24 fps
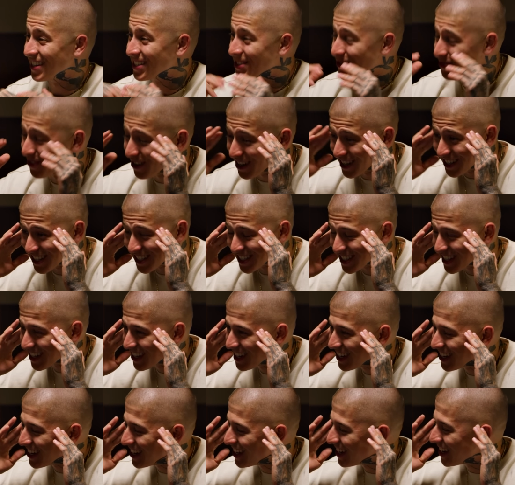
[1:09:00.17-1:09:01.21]
This
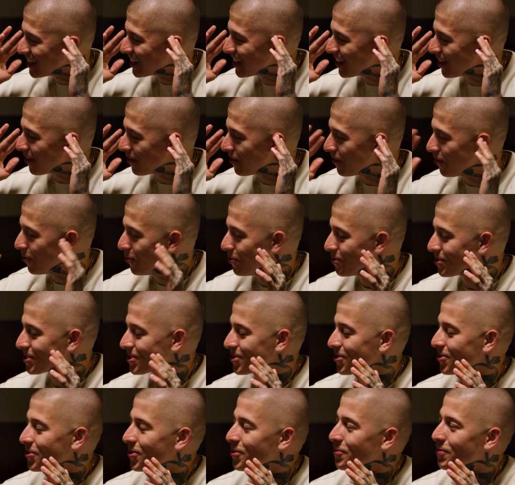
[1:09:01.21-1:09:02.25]
was a full
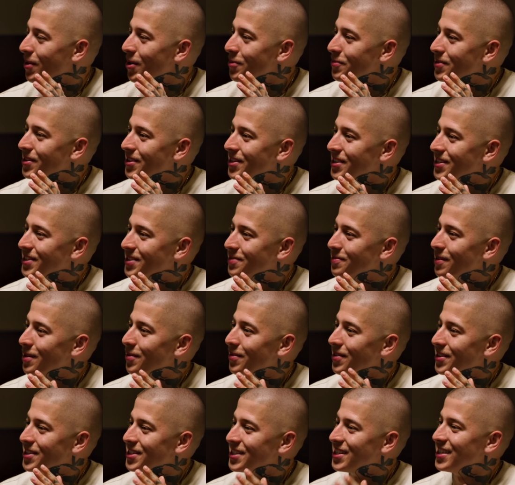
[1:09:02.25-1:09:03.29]
circle moment to be
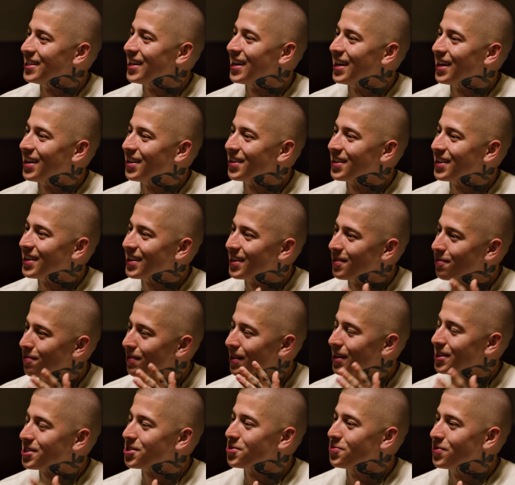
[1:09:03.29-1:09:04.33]
able to sit down,
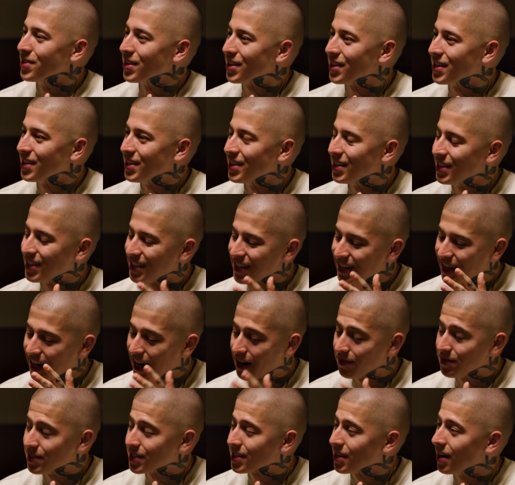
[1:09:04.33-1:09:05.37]
bless you with a cut,
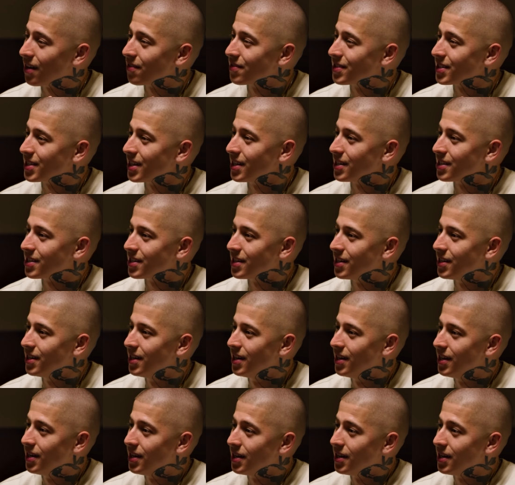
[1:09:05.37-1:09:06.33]
have this conversation.